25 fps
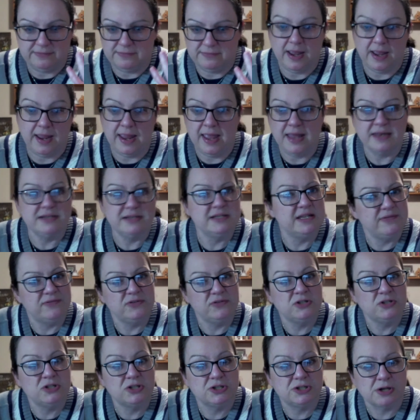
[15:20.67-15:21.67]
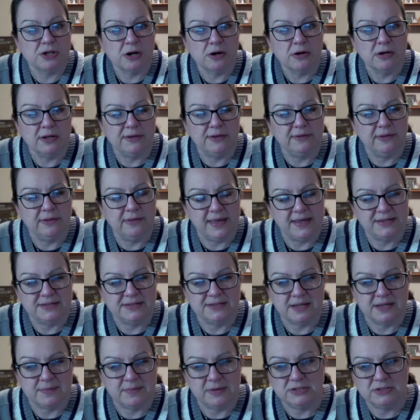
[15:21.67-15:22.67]
I hadn't even started the last
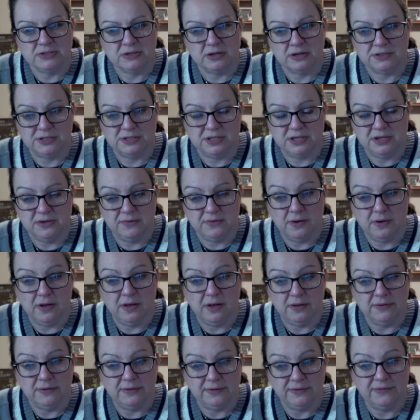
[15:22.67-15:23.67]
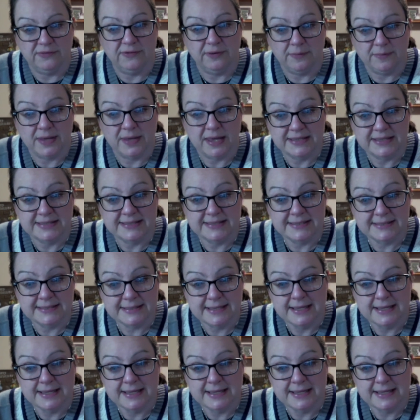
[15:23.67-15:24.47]
time I talked to you all in some cases.